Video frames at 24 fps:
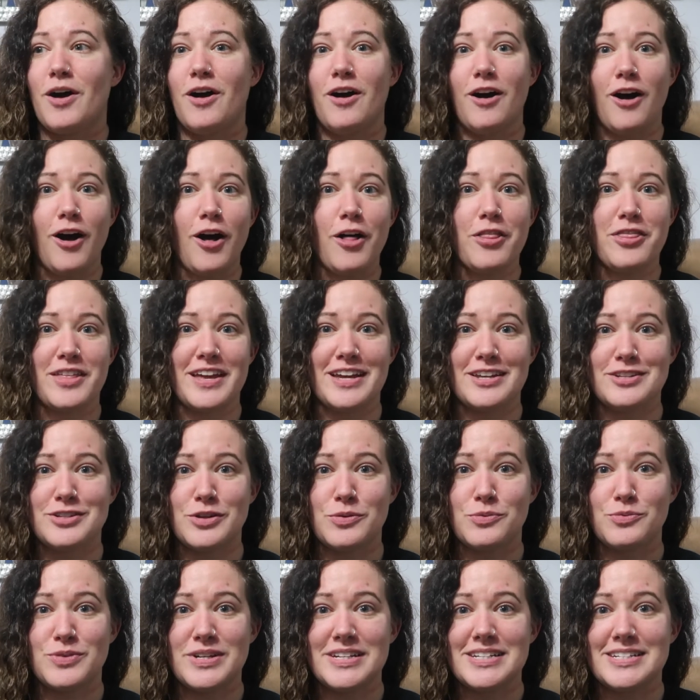all things
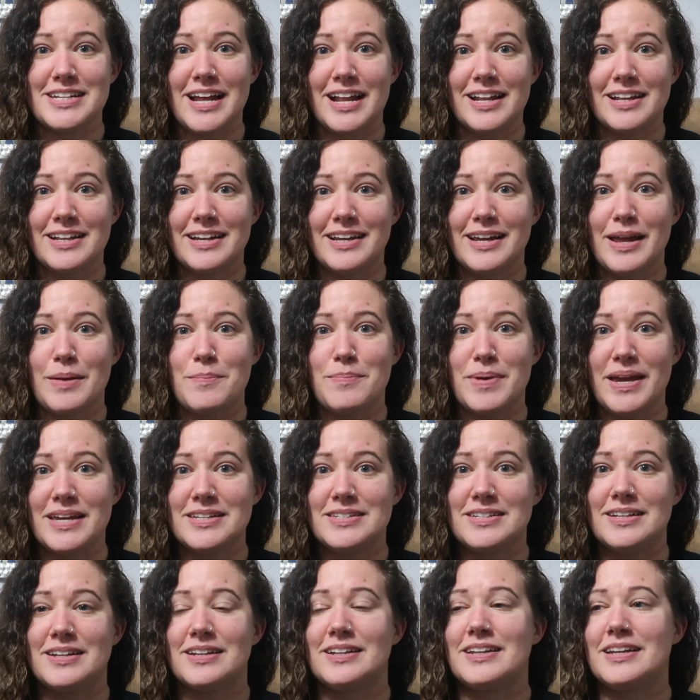reselling
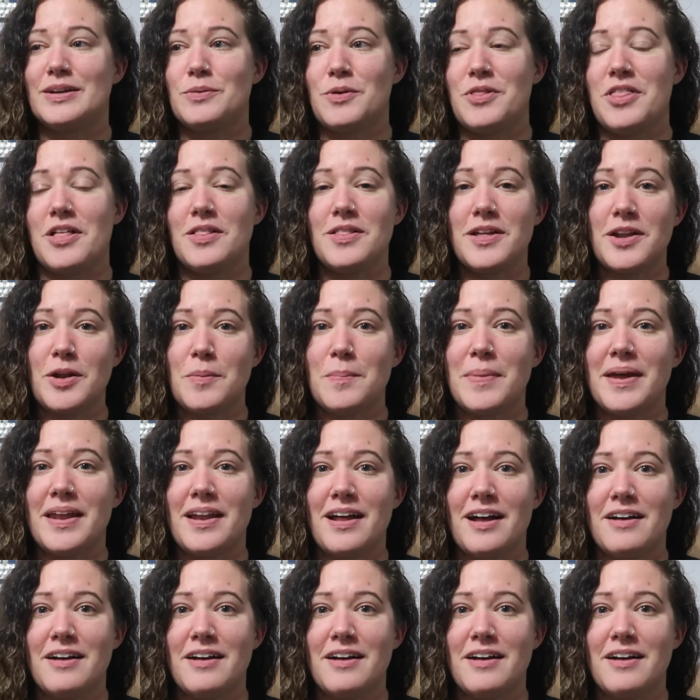basically with a little bit